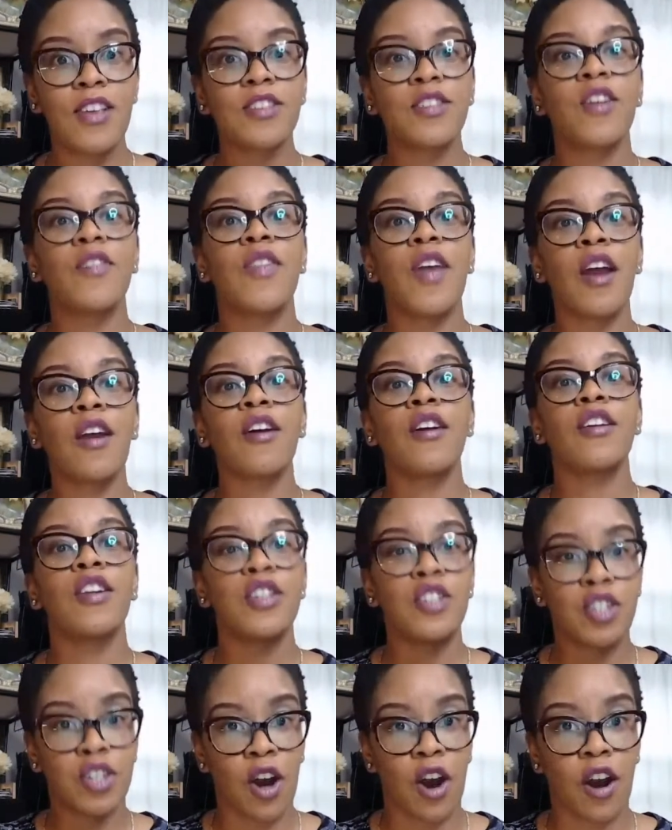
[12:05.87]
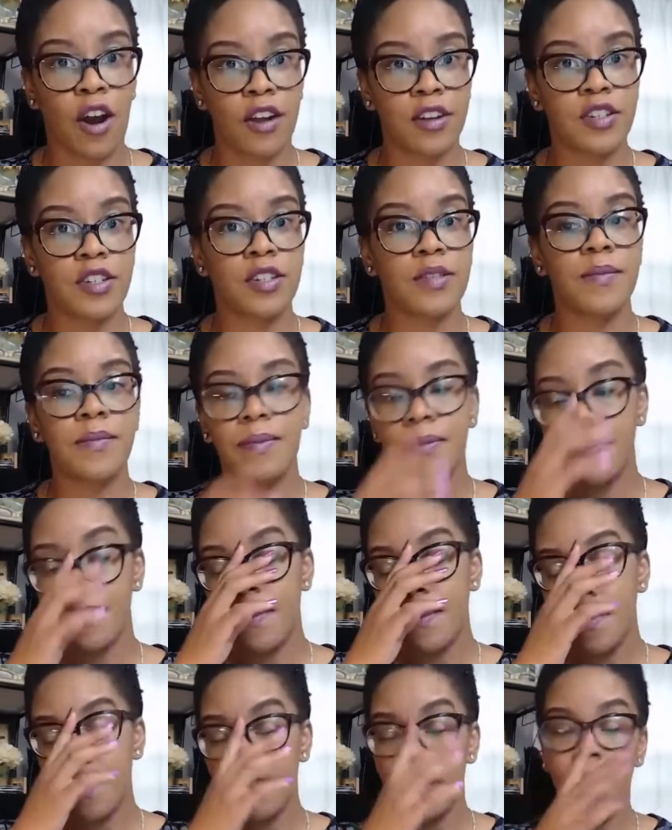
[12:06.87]
So they're going to charge.
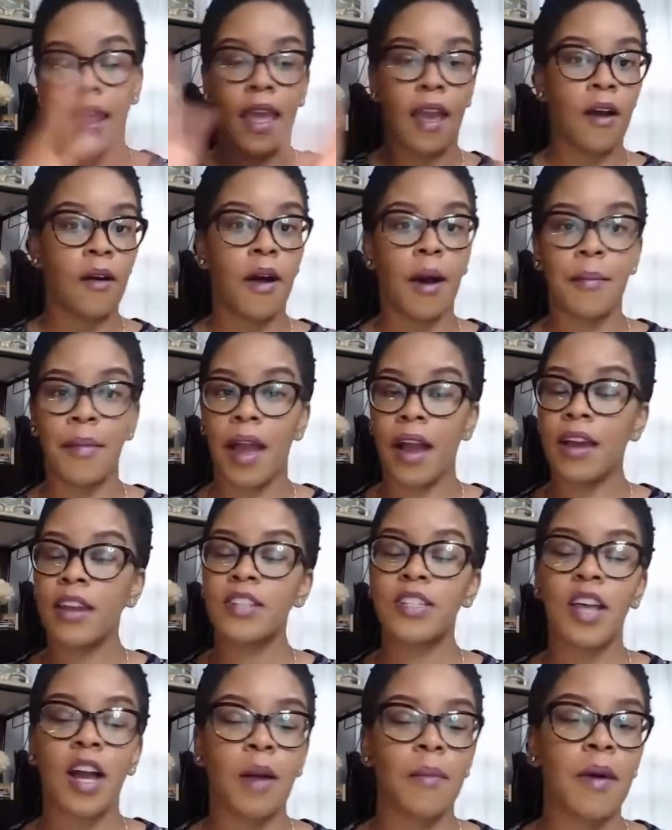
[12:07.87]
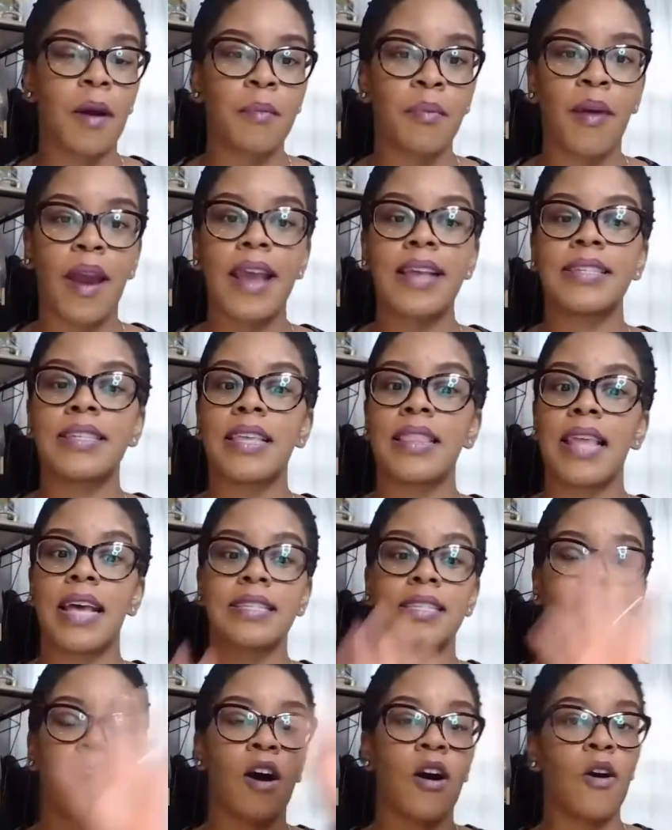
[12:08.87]
Now, I'm not going to talk about pricing.
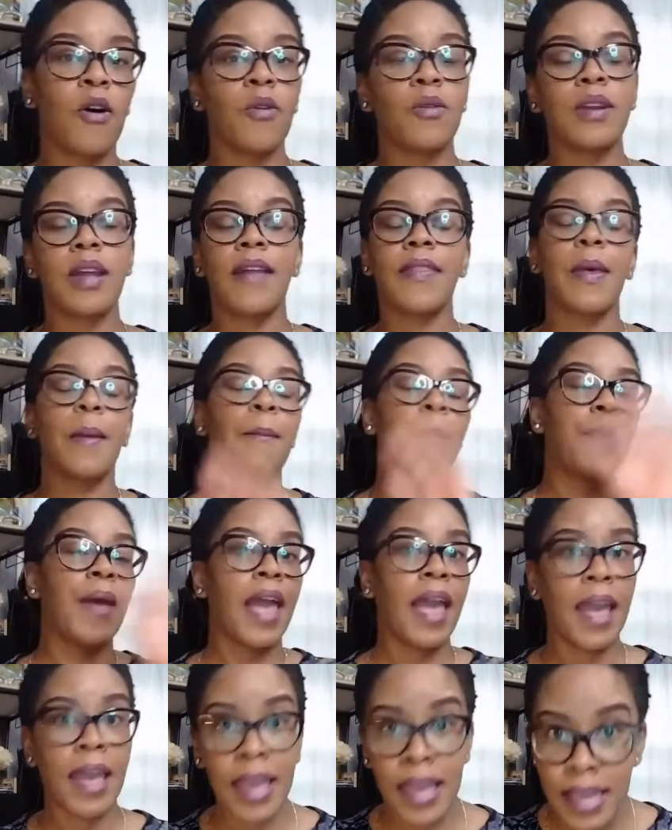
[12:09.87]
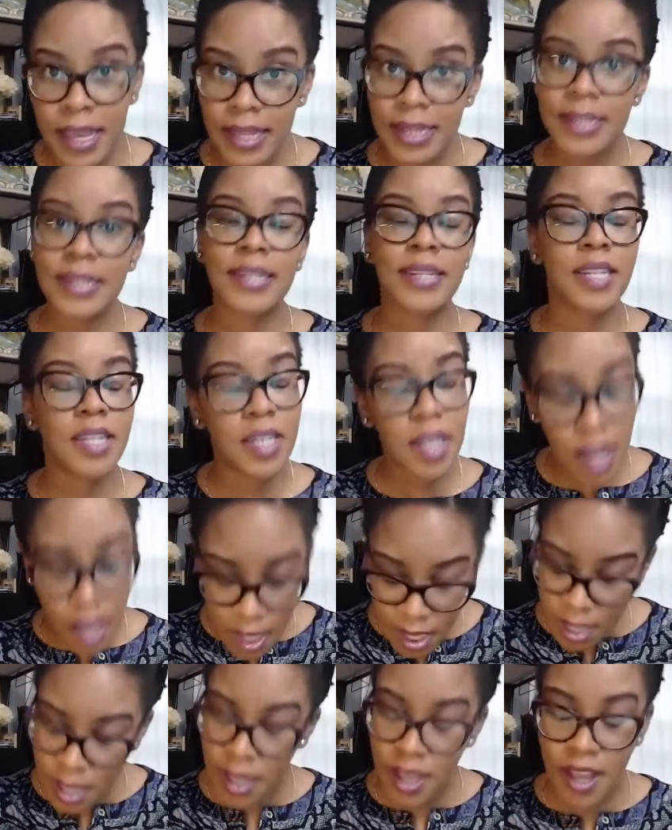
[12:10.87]
That's a whole nother paid
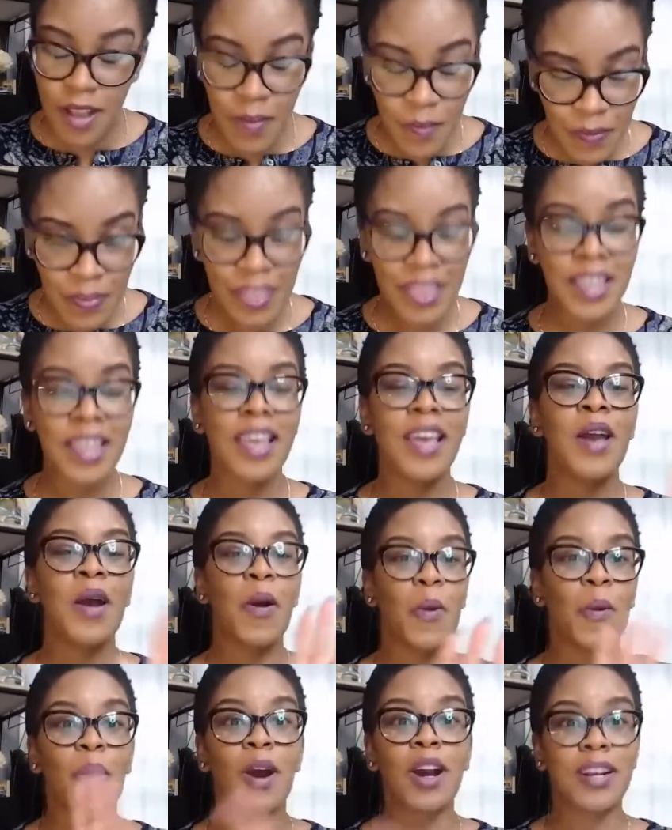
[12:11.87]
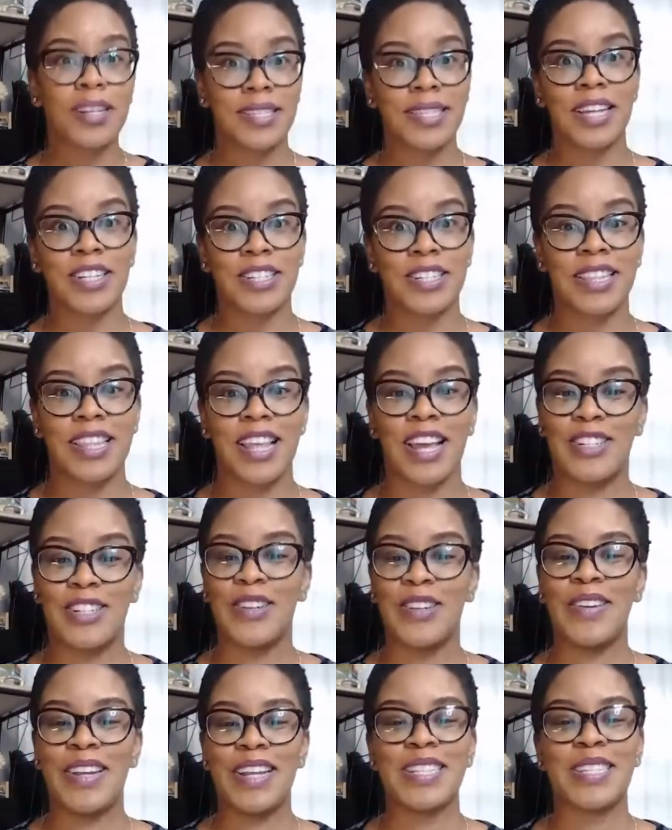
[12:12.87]
work session
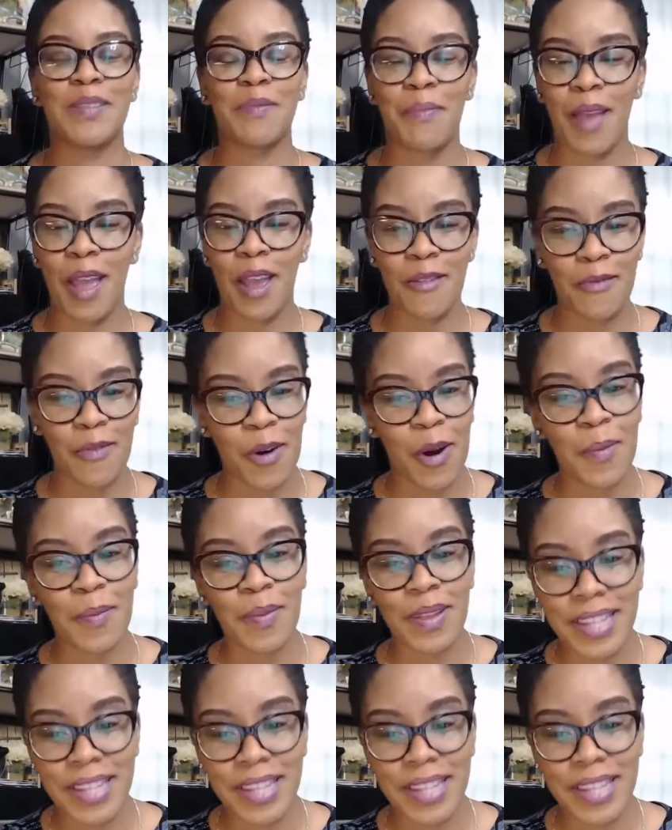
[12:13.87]
that you need to pay for.